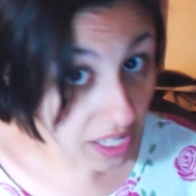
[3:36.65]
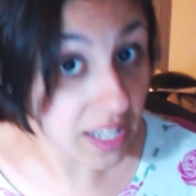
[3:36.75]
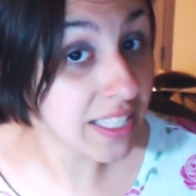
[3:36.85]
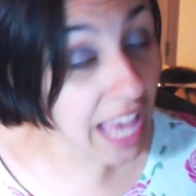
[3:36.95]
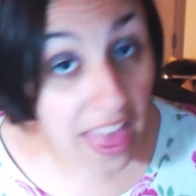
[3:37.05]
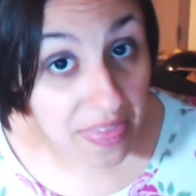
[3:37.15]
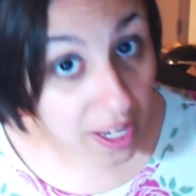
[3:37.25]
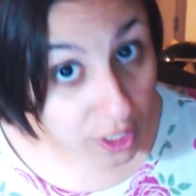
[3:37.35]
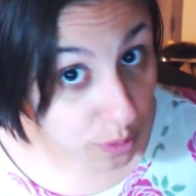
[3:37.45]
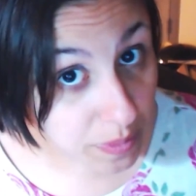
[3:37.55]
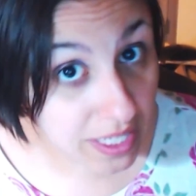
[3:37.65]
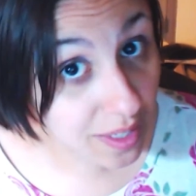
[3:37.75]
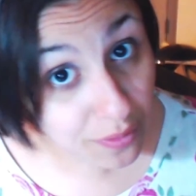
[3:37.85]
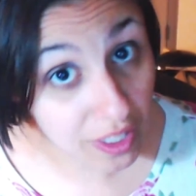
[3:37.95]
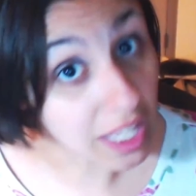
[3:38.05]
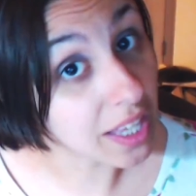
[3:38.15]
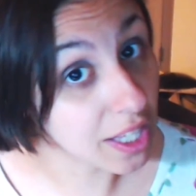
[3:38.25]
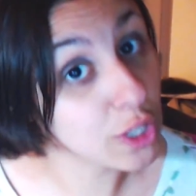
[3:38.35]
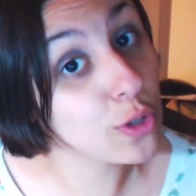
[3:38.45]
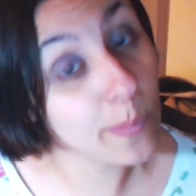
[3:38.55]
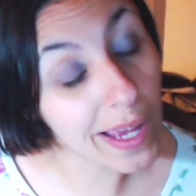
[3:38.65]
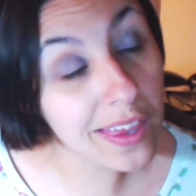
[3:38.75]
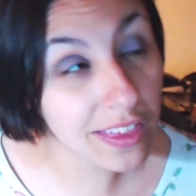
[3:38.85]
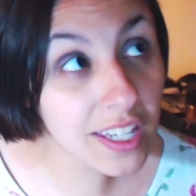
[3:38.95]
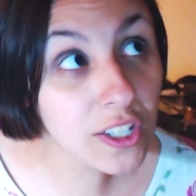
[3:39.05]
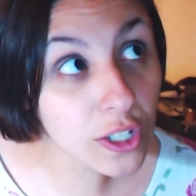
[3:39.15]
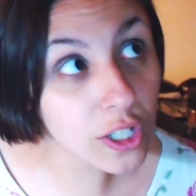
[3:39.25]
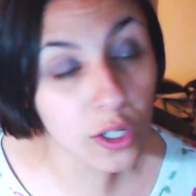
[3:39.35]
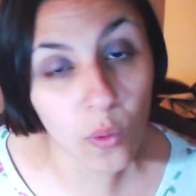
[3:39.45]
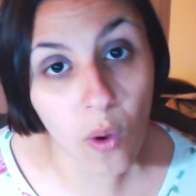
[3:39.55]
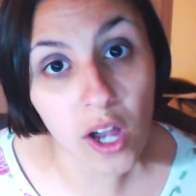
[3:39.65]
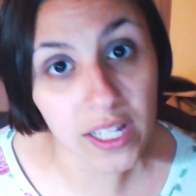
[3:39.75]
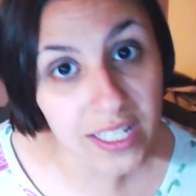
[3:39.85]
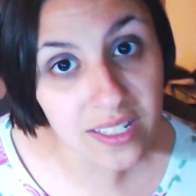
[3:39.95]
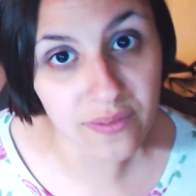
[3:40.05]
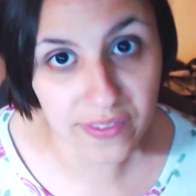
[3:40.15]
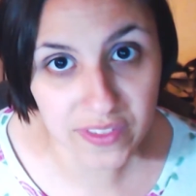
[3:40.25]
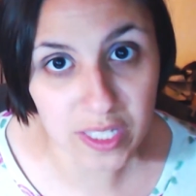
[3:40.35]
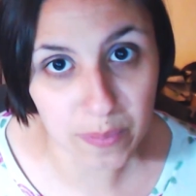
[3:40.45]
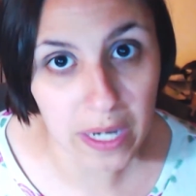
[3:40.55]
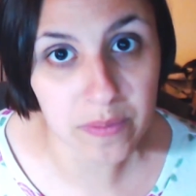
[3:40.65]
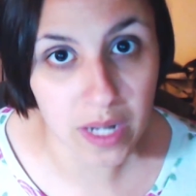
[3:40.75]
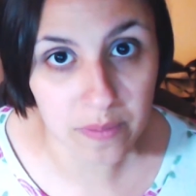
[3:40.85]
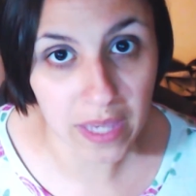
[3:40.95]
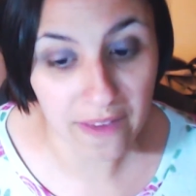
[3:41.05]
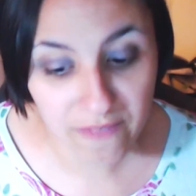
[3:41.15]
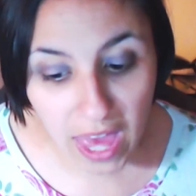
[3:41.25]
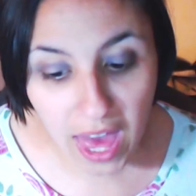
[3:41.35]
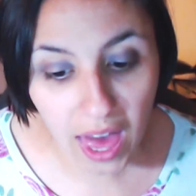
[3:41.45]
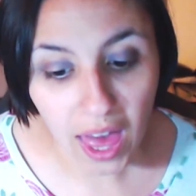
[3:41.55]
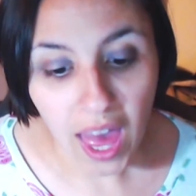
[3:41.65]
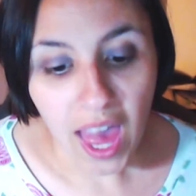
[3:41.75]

again, that could be iffy. Like you might think you're gonna walk into 50s Primetime Cafe